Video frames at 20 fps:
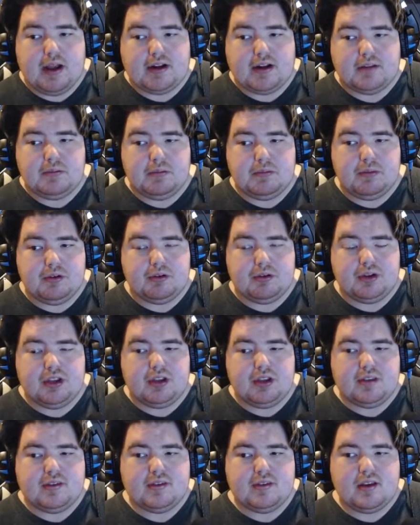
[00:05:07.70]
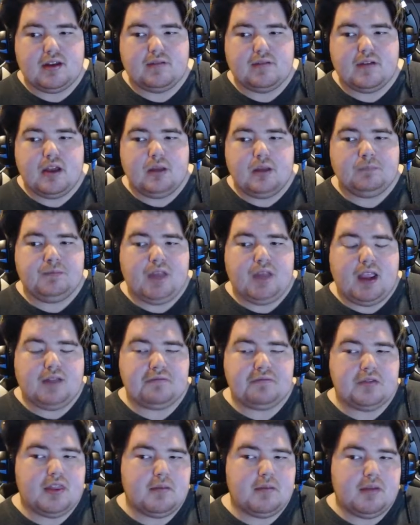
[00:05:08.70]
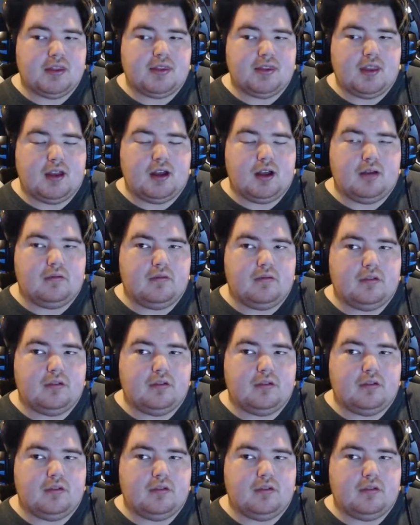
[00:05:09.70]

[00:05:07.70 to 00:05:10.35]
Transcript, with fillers: to be building and stuff. And for the month of